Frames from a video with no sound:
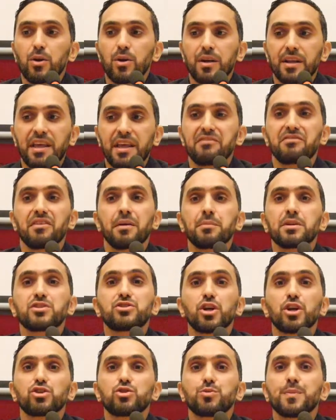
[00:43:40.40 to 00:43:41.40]
give them a
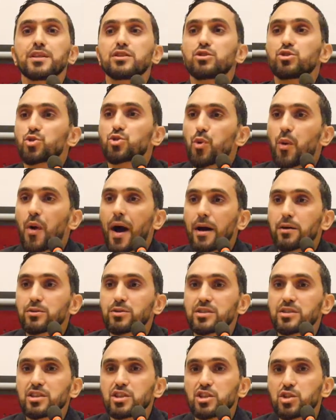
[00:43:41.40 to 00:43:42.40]
judgment
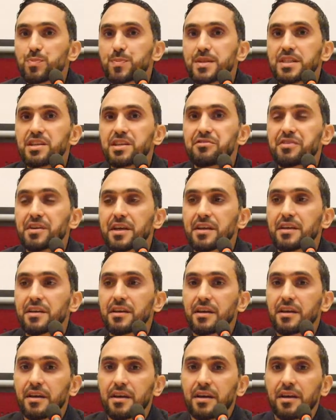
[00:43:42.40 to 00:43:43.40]
throughout specific
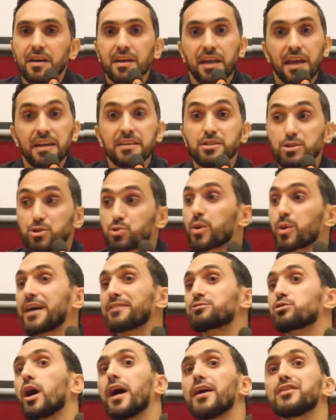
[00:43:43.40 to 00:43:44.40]
cases,
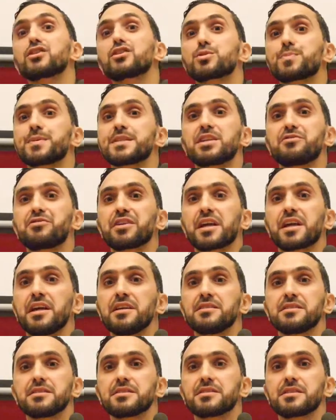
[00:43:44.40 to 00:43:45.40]
throughout the other specific
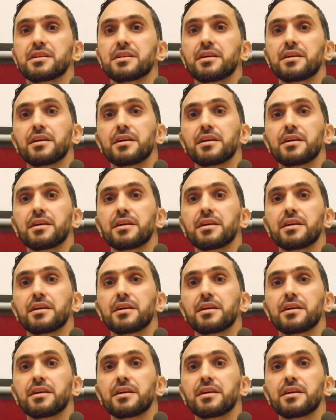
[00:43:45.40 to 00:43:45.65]
cases,